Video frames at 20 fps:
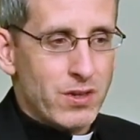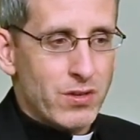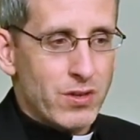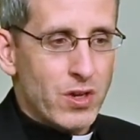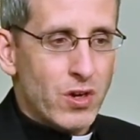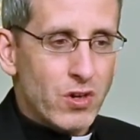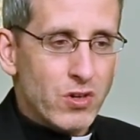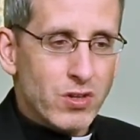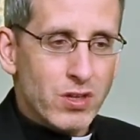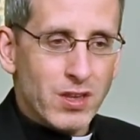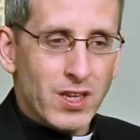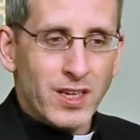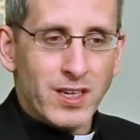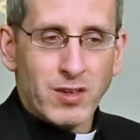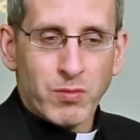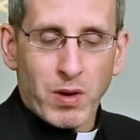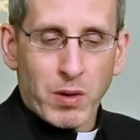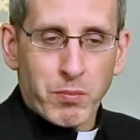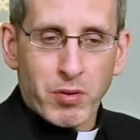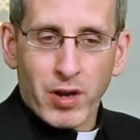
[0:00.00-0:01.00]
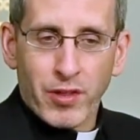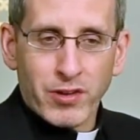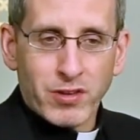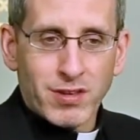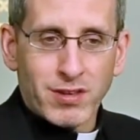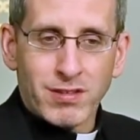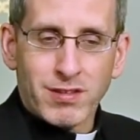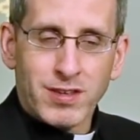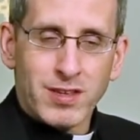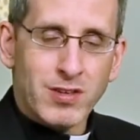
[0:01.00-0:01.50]
Those things, my
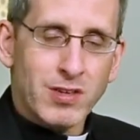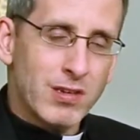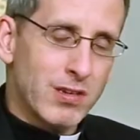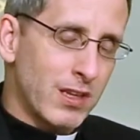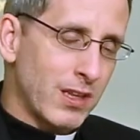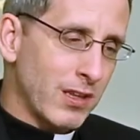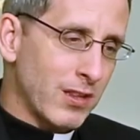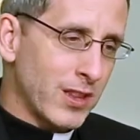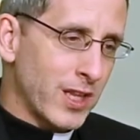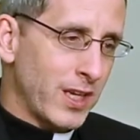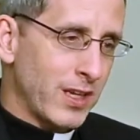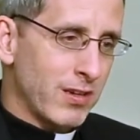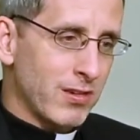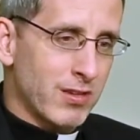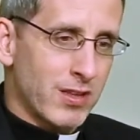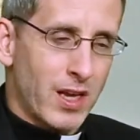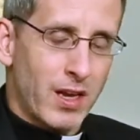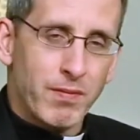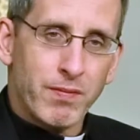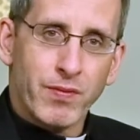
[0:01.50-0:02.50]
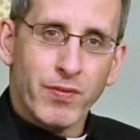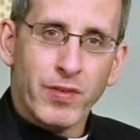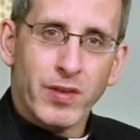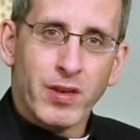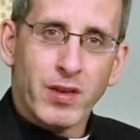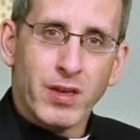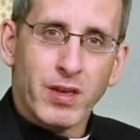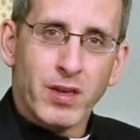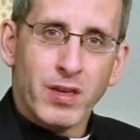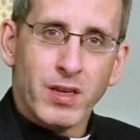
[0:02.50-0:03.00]
brothers and sisters, are the things that
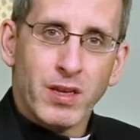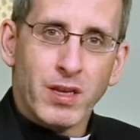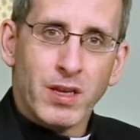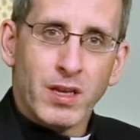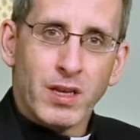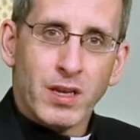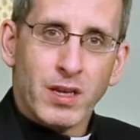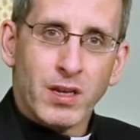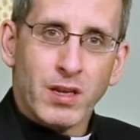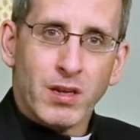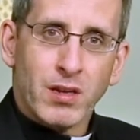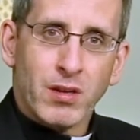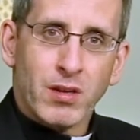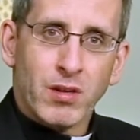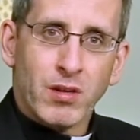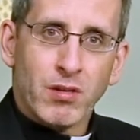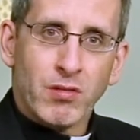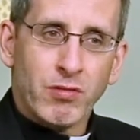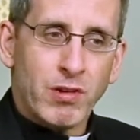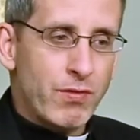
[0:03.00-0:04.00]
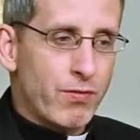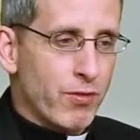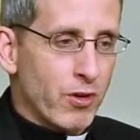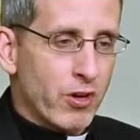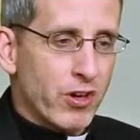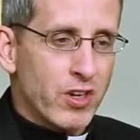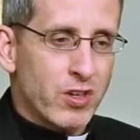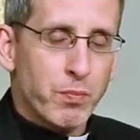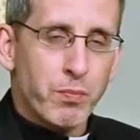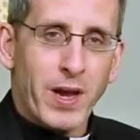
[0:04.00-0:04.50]

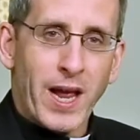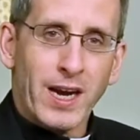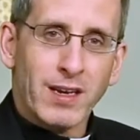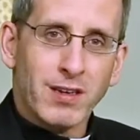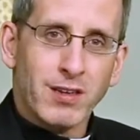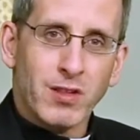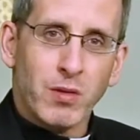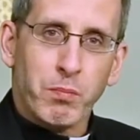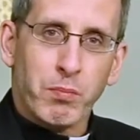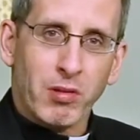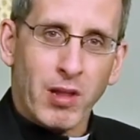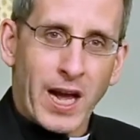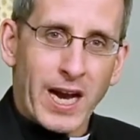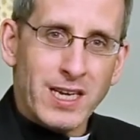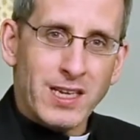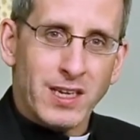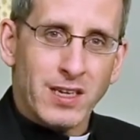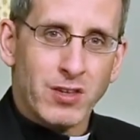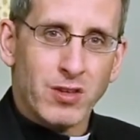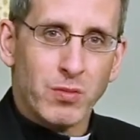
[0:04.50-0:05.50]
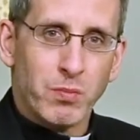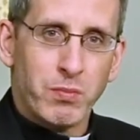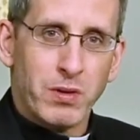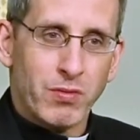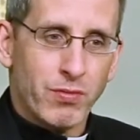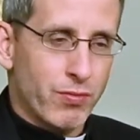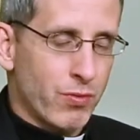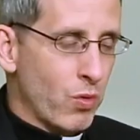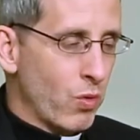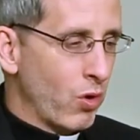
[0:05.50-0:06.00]
revert us back to the blindness
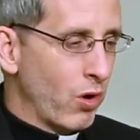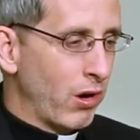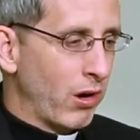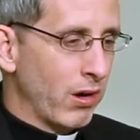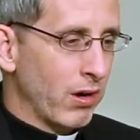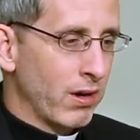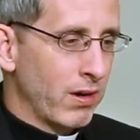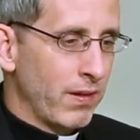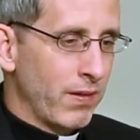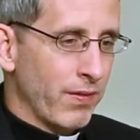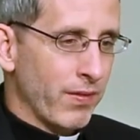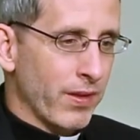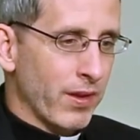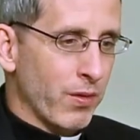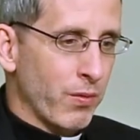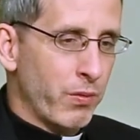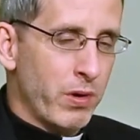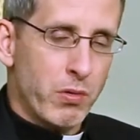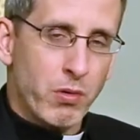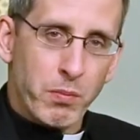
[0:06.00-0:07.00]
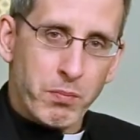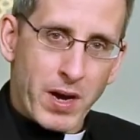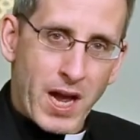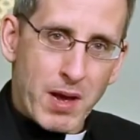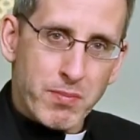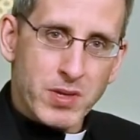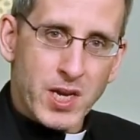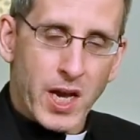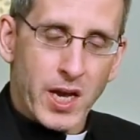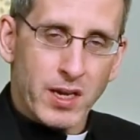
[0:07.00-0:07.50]
before we were
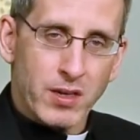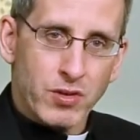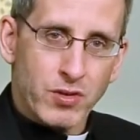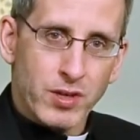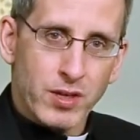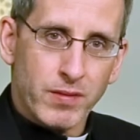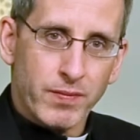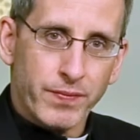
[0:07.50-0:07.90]
baptized.